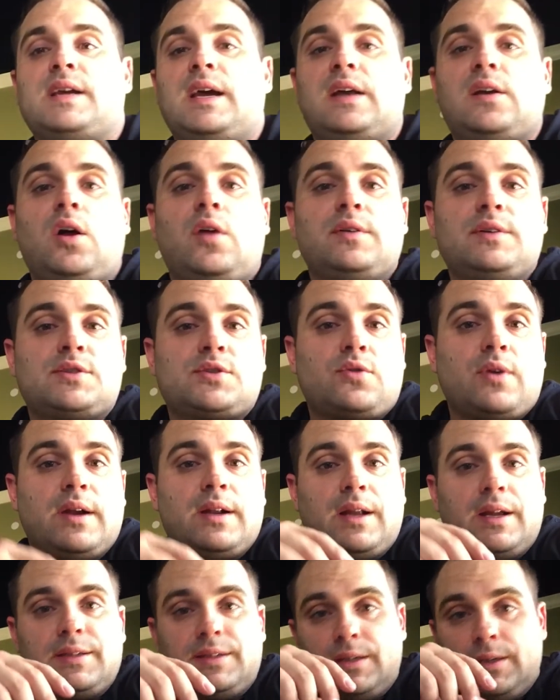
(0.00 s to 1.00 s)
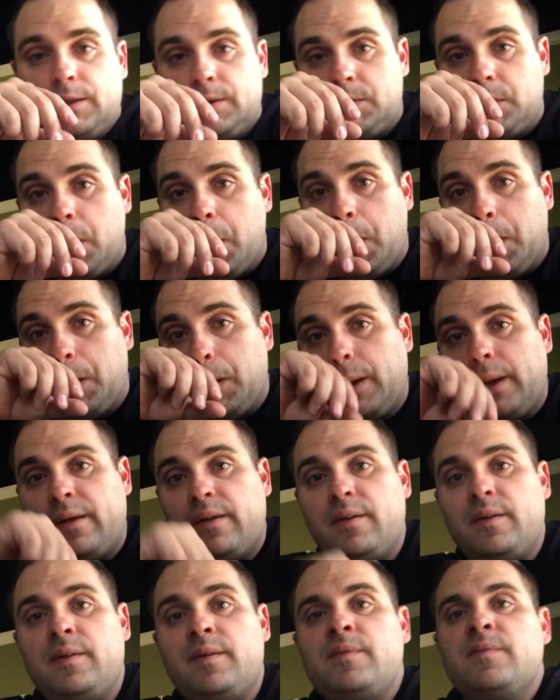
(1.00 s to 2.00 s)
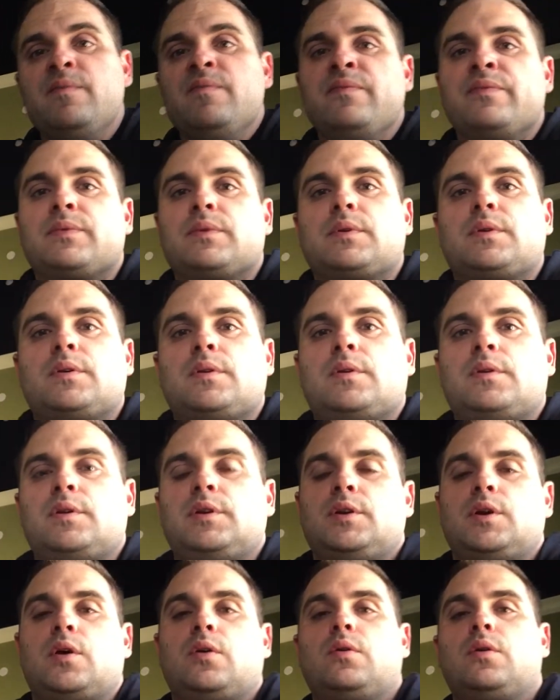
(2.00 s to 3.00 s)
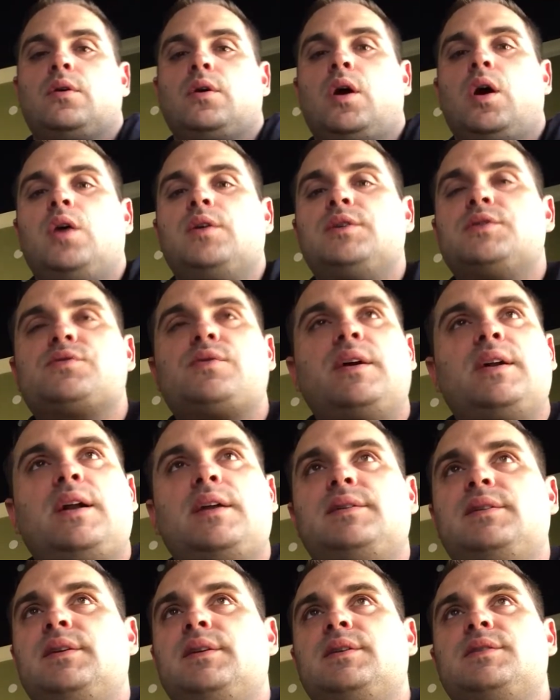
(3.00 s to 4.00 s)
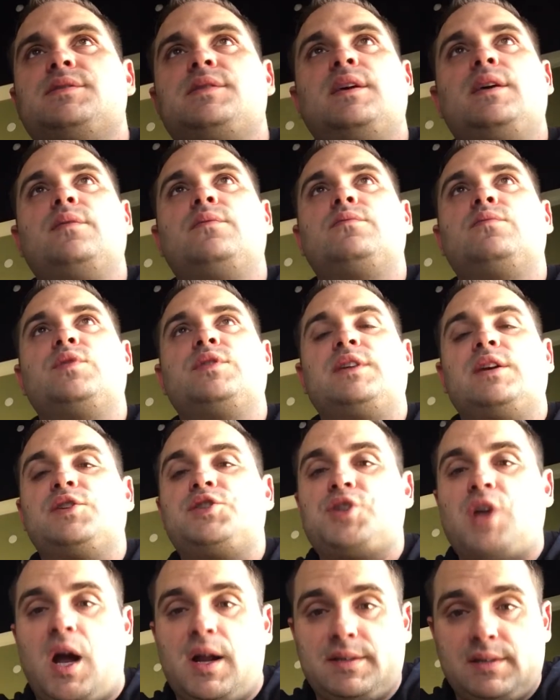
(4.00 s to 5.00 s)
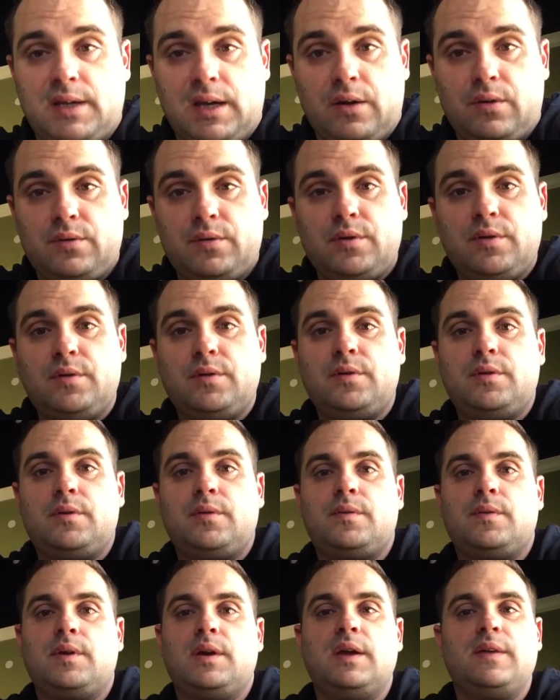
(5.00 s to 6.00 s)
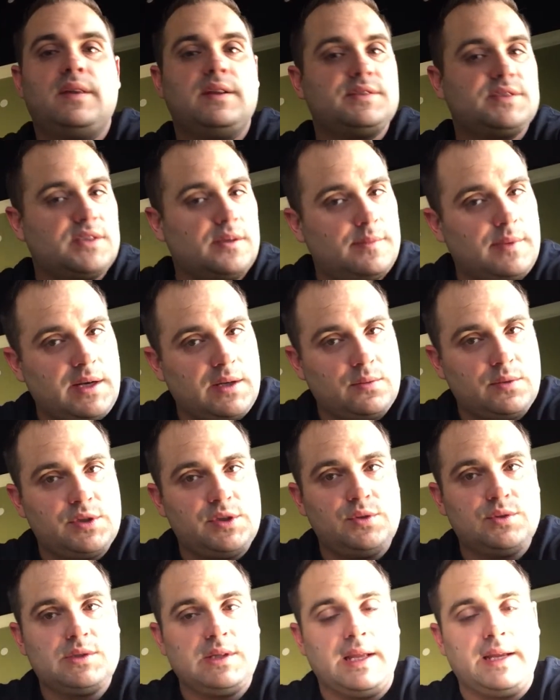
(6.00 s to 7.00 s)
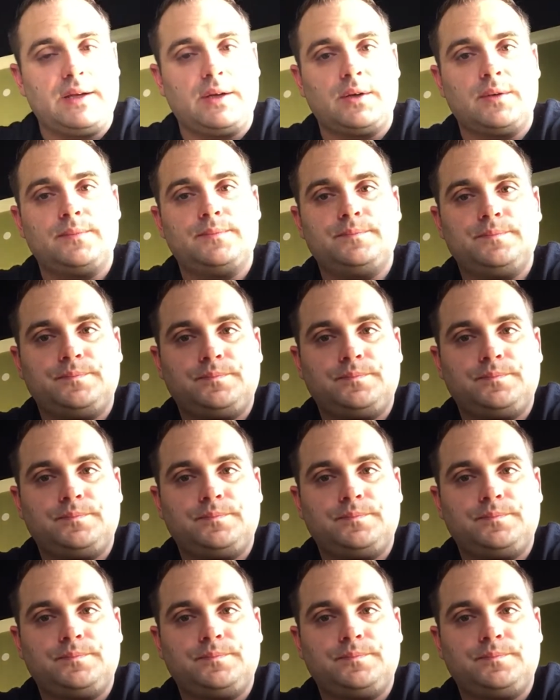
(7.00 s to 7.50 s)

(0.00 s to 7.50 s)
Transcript: I had all these great ideas. You know, all these great ideas that would get shot down, and then somebody would use later.